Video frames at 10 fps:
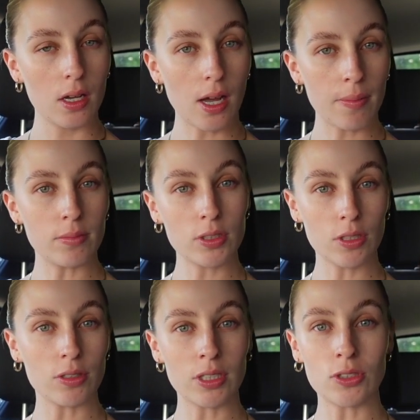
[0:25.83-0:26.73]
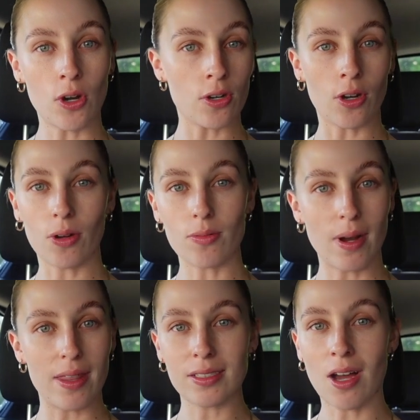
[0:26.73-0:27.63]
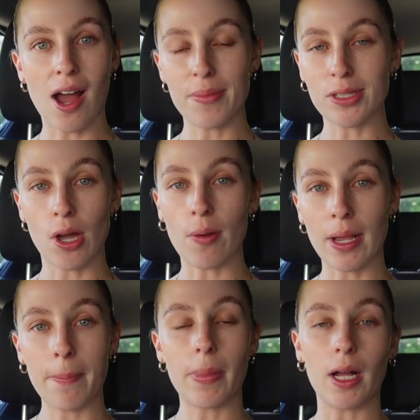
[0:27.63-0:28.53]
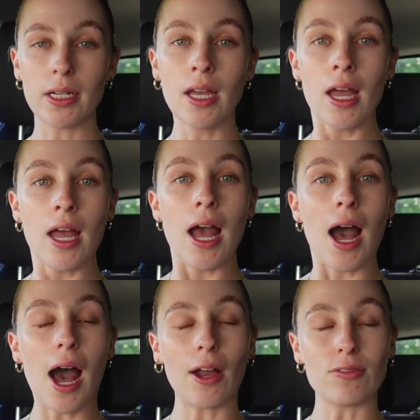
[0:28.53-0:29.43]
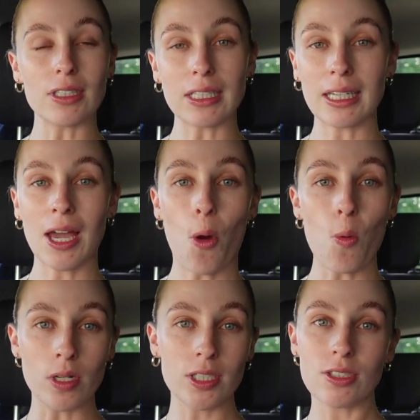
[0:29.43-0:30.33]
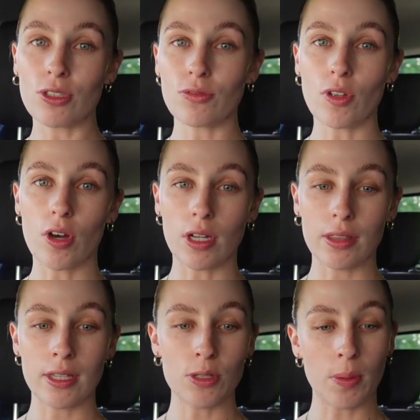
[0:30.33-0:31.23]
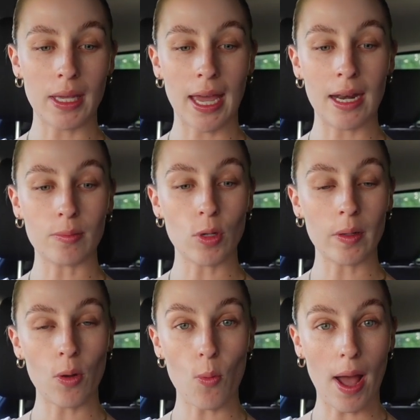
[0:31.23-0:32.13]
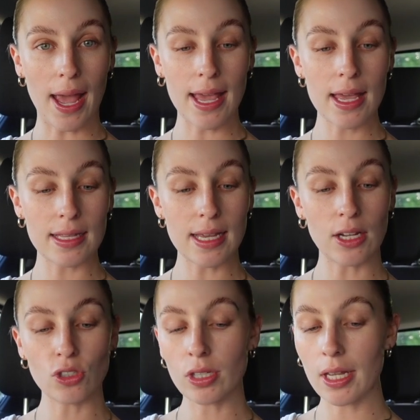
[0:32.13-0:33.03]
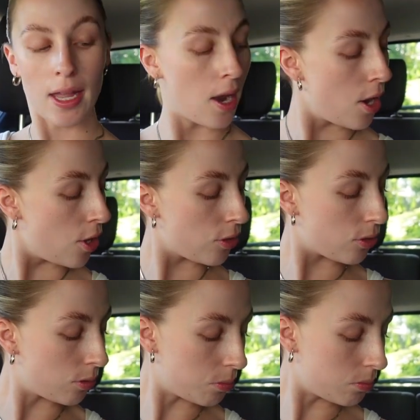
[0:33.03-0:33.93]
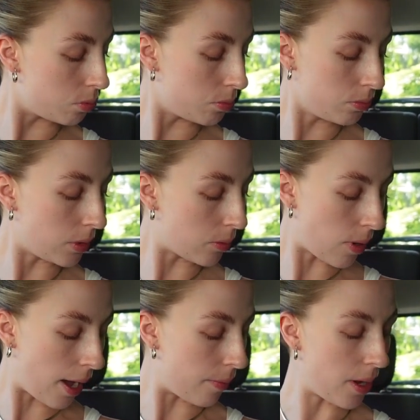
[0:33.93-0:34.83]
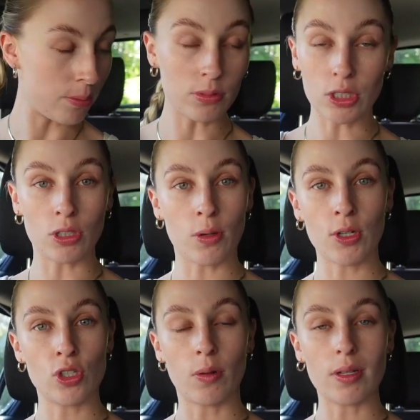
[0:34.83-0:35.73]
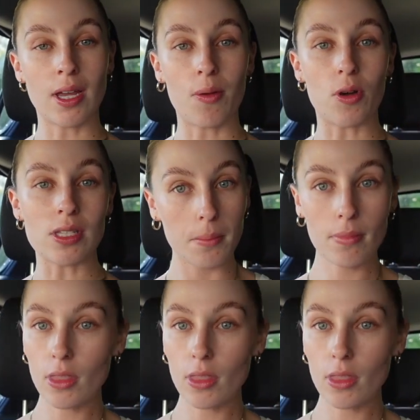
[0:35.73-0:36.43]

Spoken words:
I seriously don't know where the time is going, but I really wanted to vlog this weekend. I'm going away. It's actually, wow, I'm literally questioning what day it was.